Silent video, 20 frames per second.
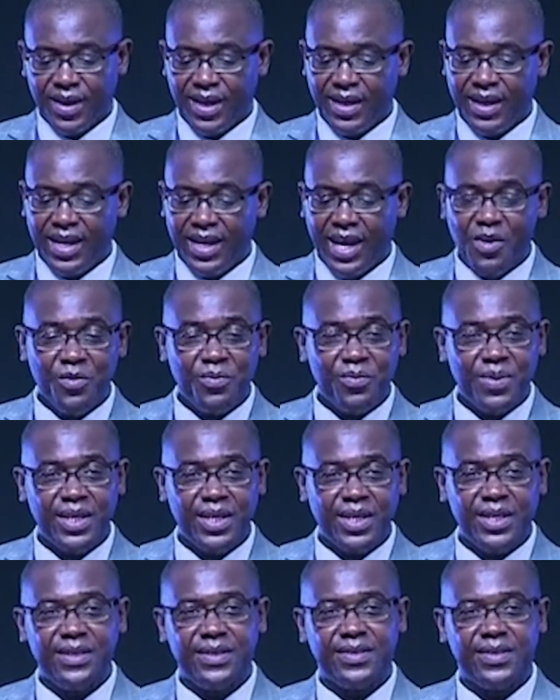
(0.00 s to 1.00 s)
allow
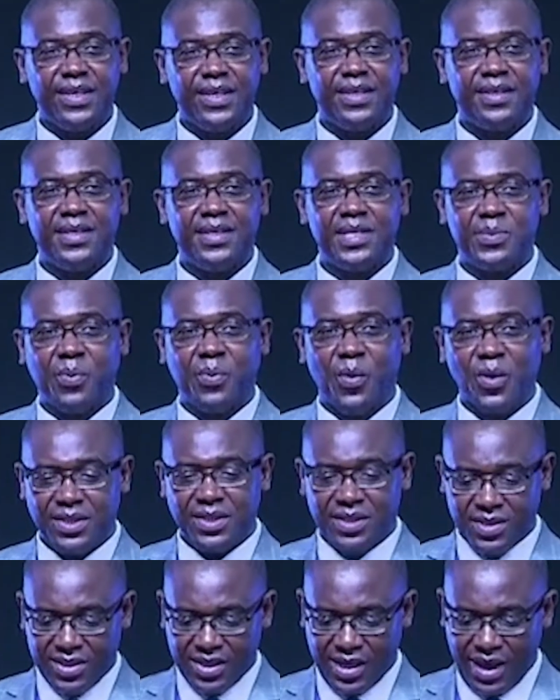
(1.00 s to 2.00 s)
me at this
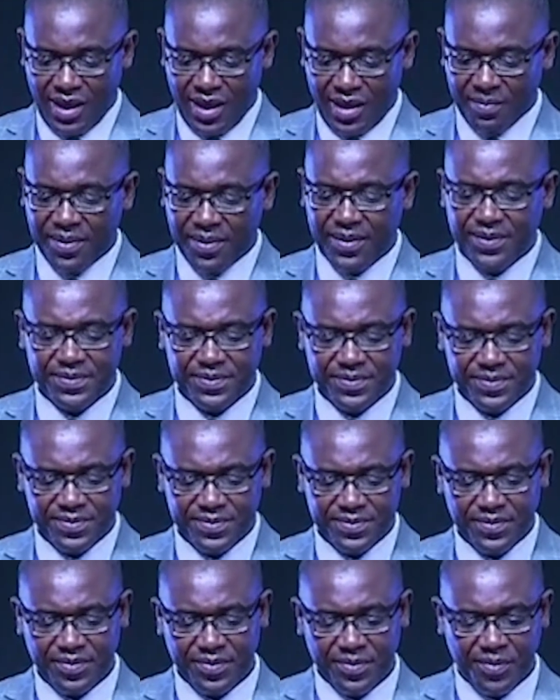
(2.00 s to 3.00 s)
point in time
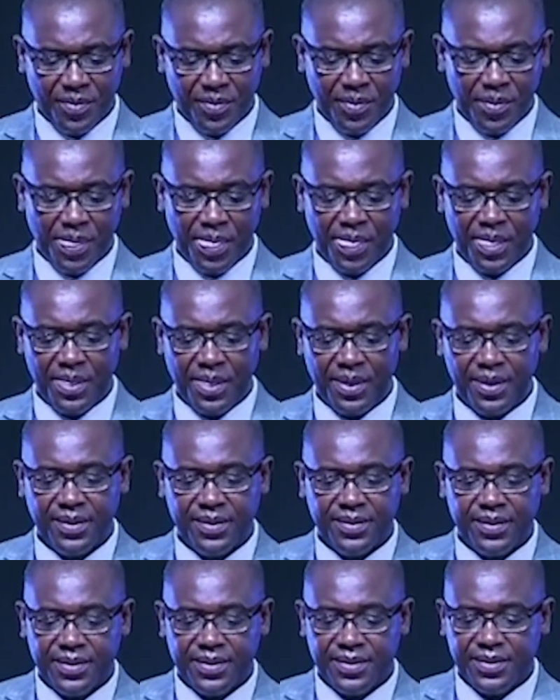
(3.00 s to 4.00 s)

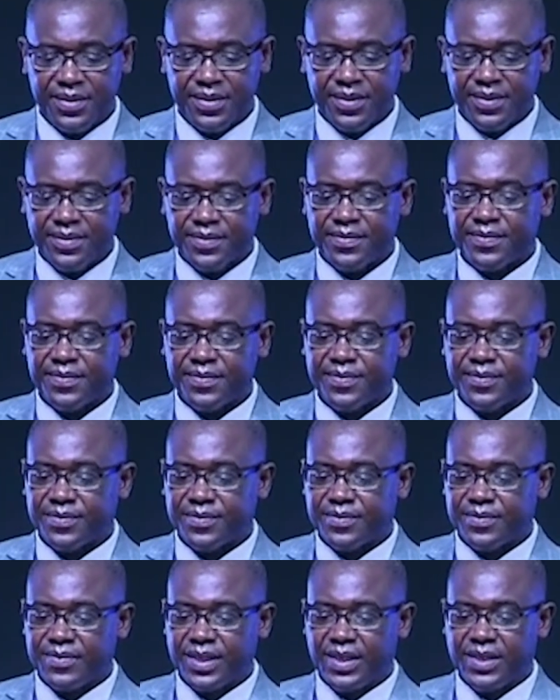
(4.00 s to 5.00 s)
to
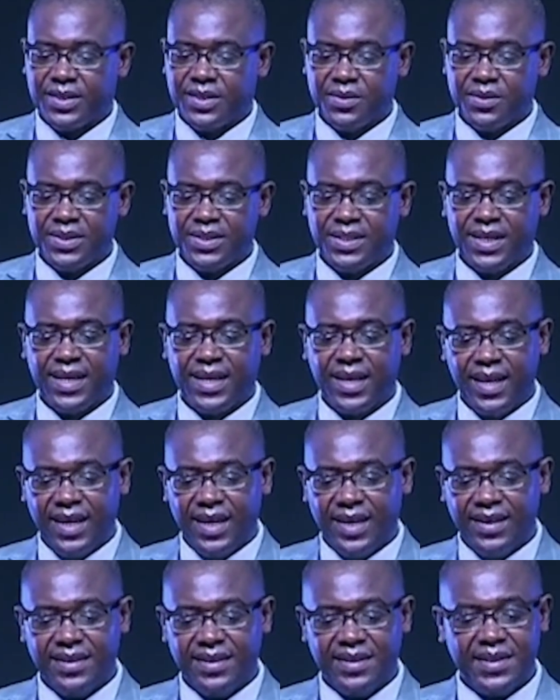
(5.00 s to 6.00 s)

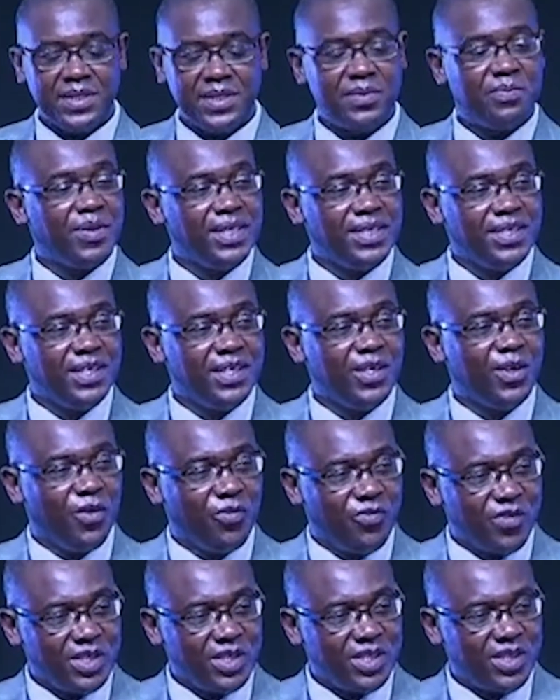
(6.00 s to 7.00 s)
declare this building
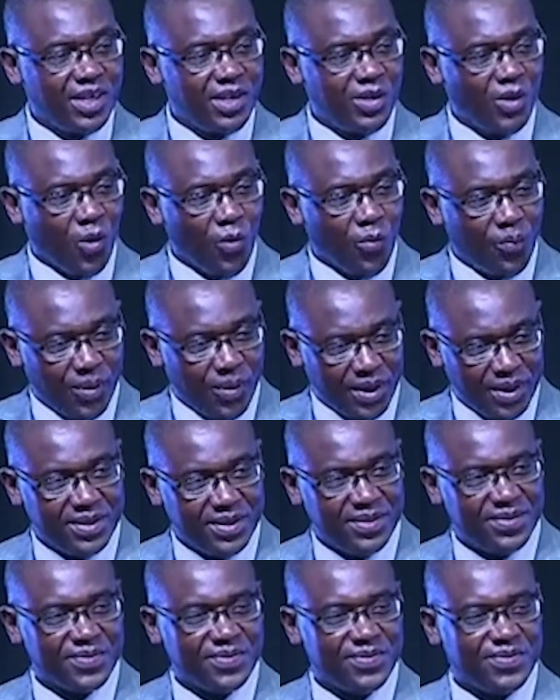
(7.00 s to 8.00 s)
officially open.
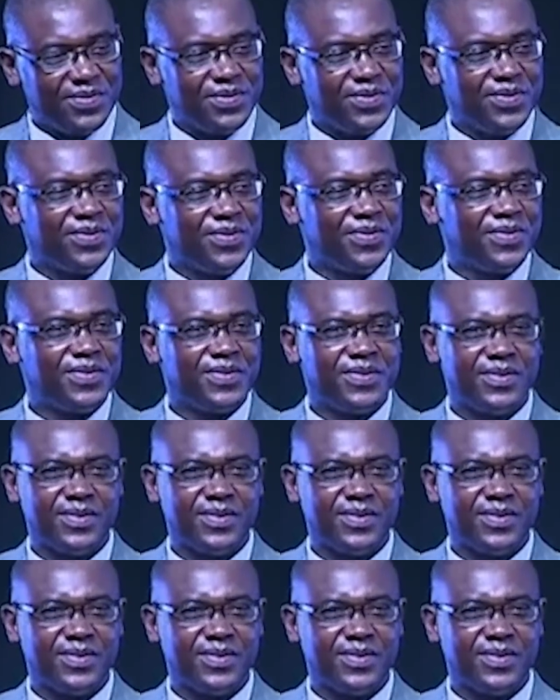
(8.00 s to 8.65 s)
And